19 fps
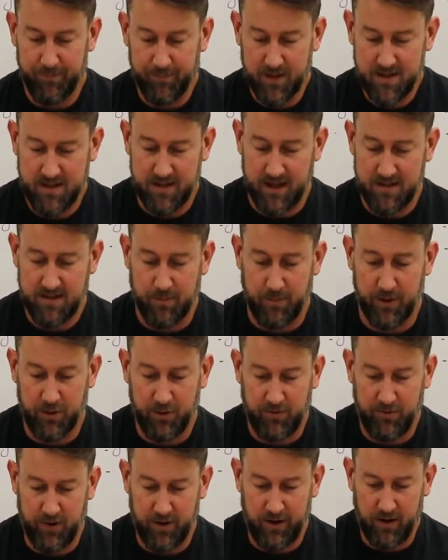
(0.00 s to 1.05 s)
It's not something I
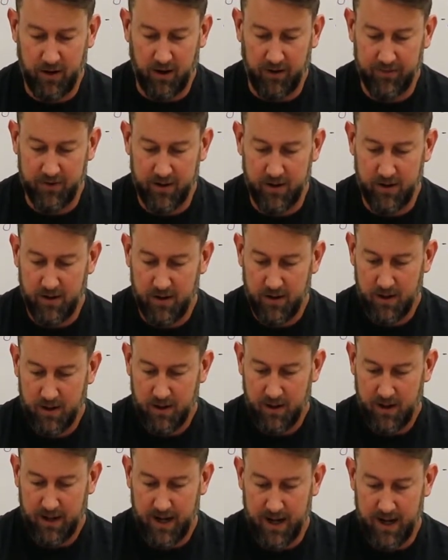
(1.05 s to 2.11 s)
do very often,
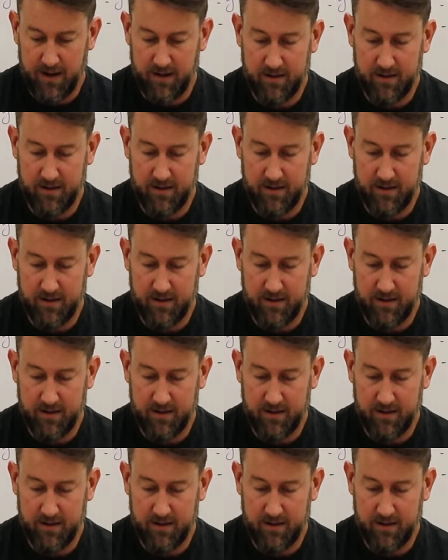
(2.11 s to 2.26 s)
and